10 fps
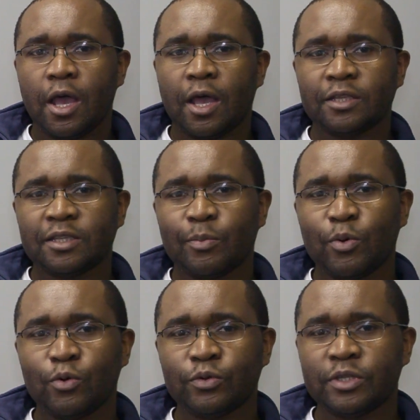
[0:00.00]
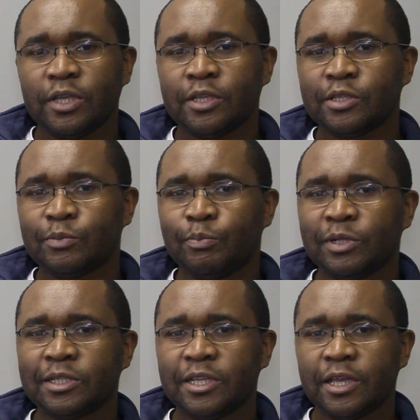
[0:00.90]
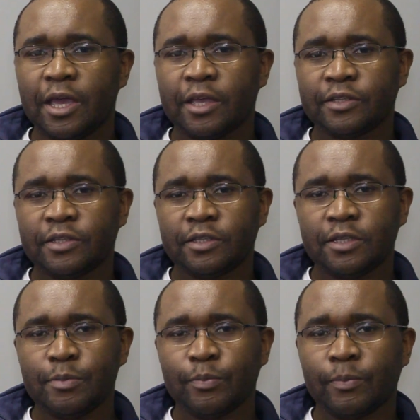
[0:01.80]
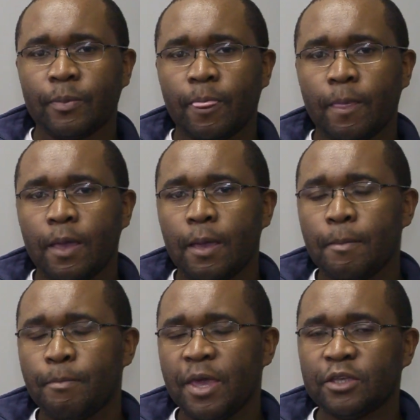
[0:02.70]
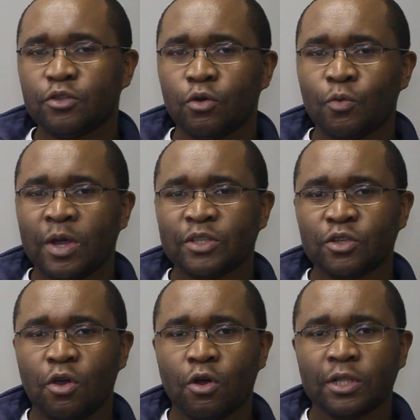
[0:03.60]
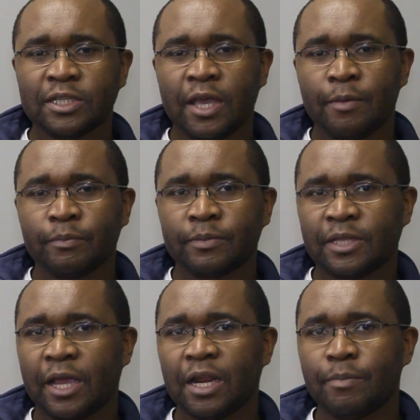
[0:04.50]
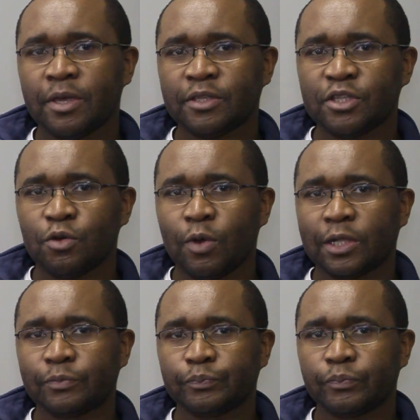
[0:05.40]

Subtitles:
I suppose, is building a system based on what's called dynamic SQL.